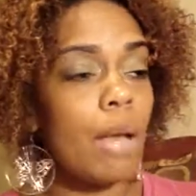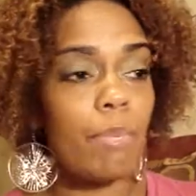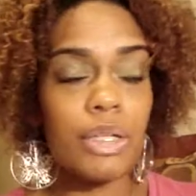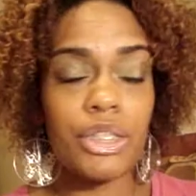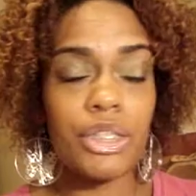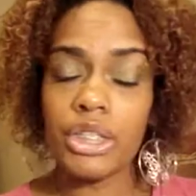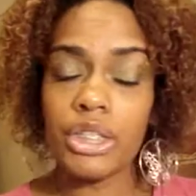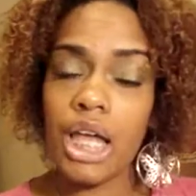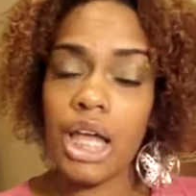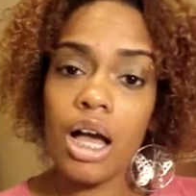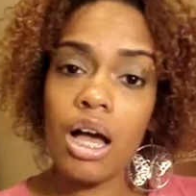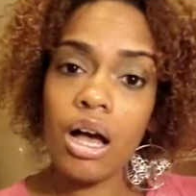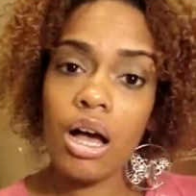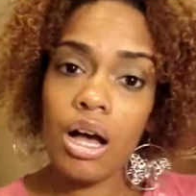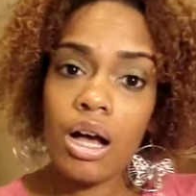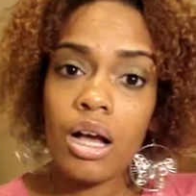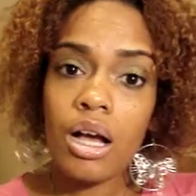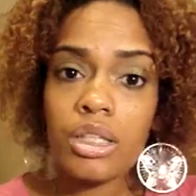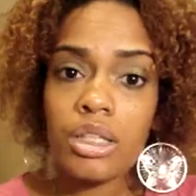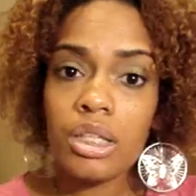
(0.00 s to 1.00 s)
But she like,
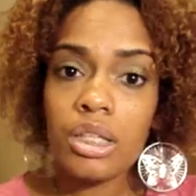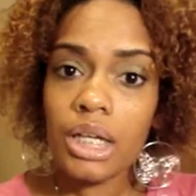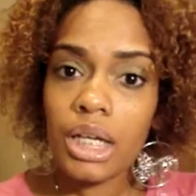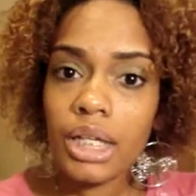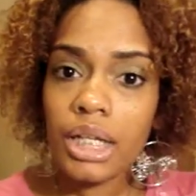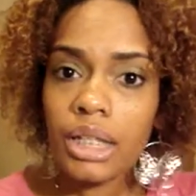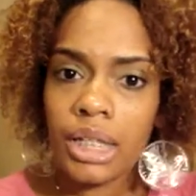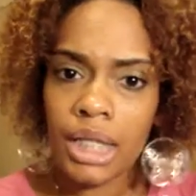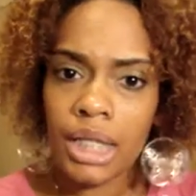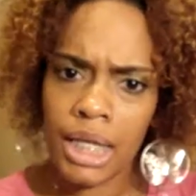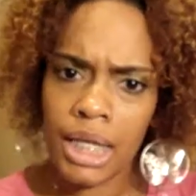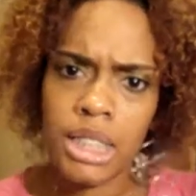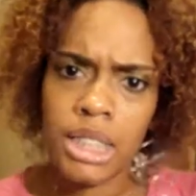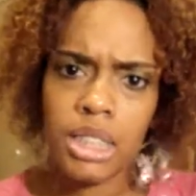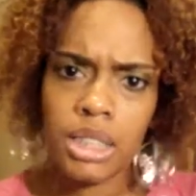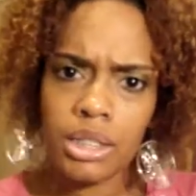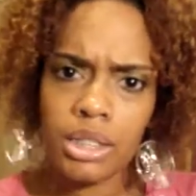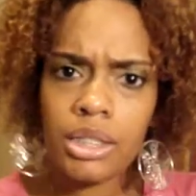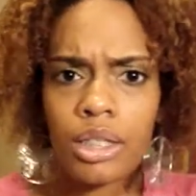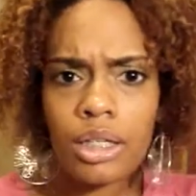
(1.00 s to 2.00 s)
"Oh, you looking
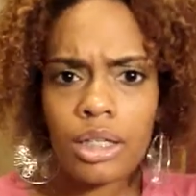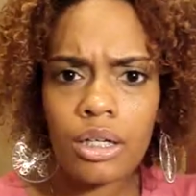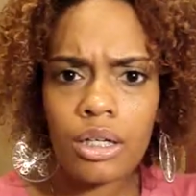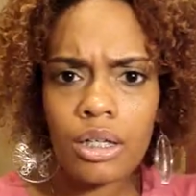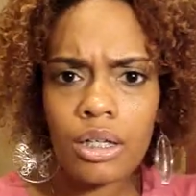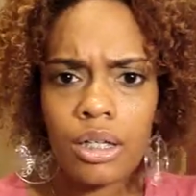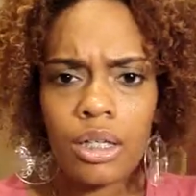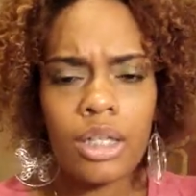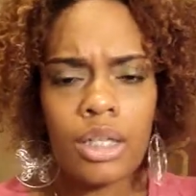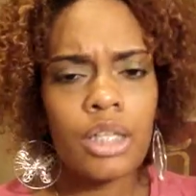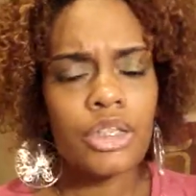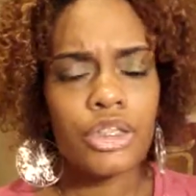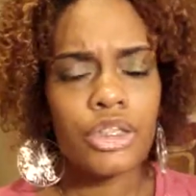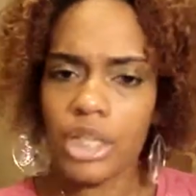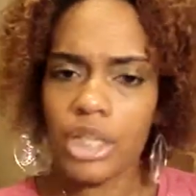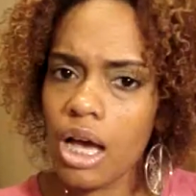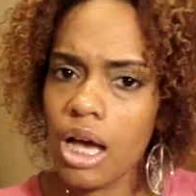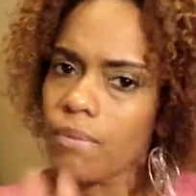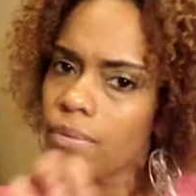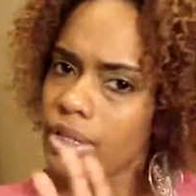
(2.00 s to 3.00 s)
nice, you know?"
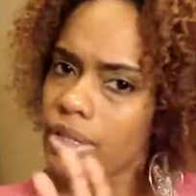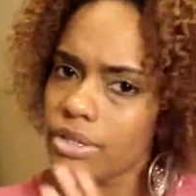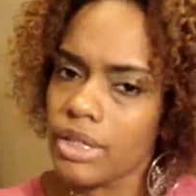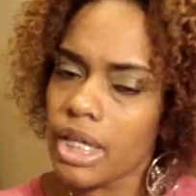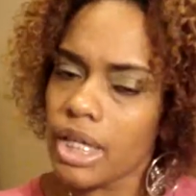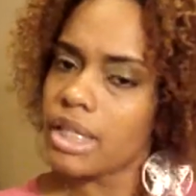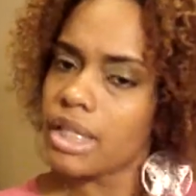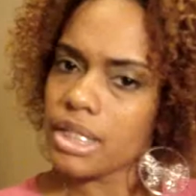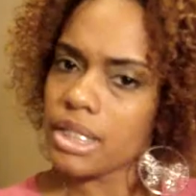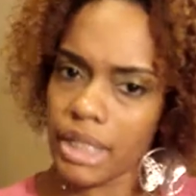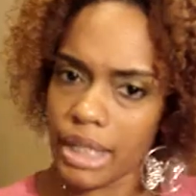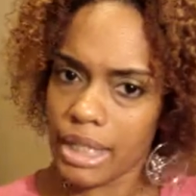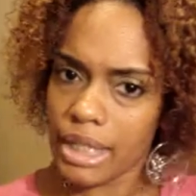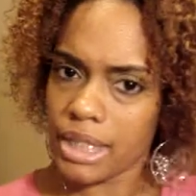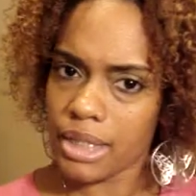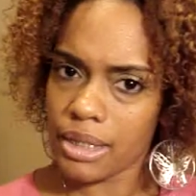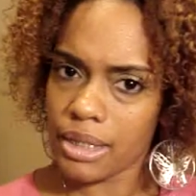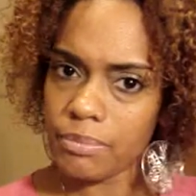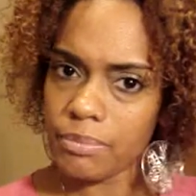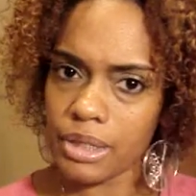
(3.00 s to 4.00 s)
She always trying to say
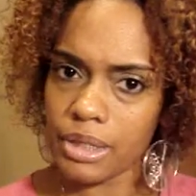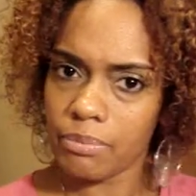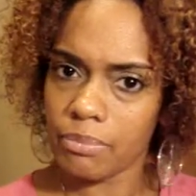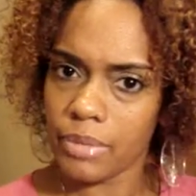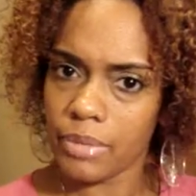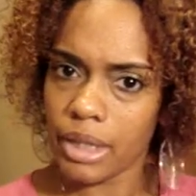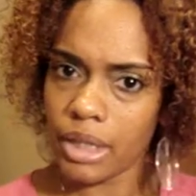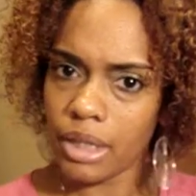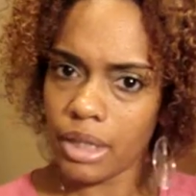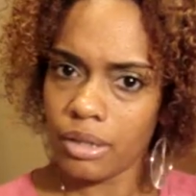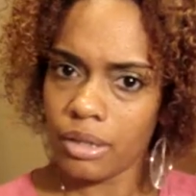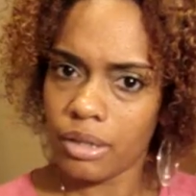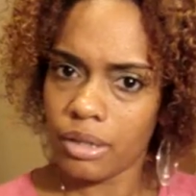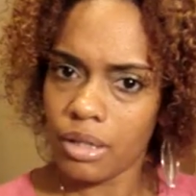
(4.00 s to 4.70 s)
something to me.